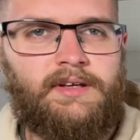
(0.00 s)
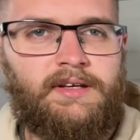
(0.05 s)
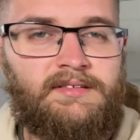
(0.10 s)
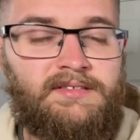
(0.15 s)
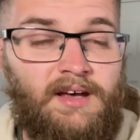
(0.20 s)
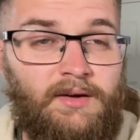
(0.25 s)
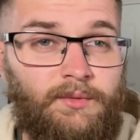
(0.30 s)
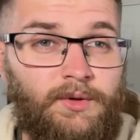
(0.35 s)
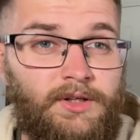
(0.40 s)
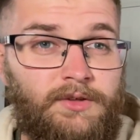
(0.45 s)
Is
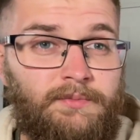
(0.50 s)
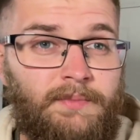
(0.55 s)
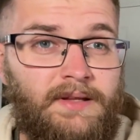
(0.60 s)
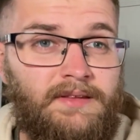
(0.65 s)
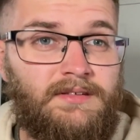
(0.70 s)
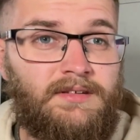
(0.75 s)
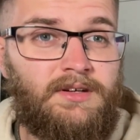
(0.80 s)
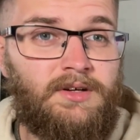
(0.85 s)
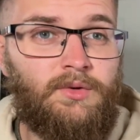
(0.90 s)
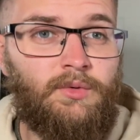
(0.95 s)
that what it's meant
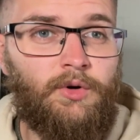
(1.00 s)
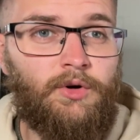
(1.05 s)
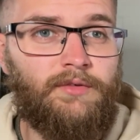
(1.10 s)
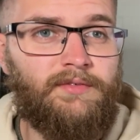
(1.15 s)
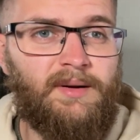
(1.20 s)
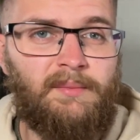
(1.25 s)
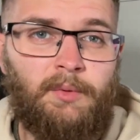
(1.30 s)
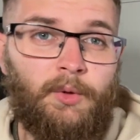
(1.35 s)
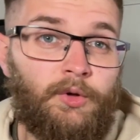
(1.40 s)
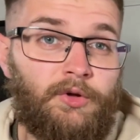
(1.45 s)
to do? Or have
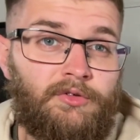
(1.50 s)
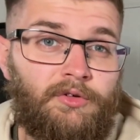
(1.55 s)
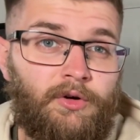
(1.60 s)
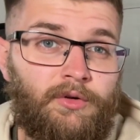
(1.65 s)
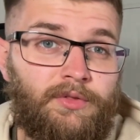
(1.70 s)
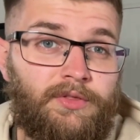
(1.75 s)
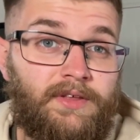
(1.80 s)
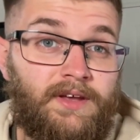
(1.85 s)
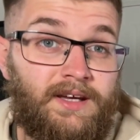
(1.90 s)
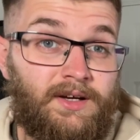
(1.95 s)
I bought the wrong
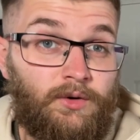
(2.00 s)
thing?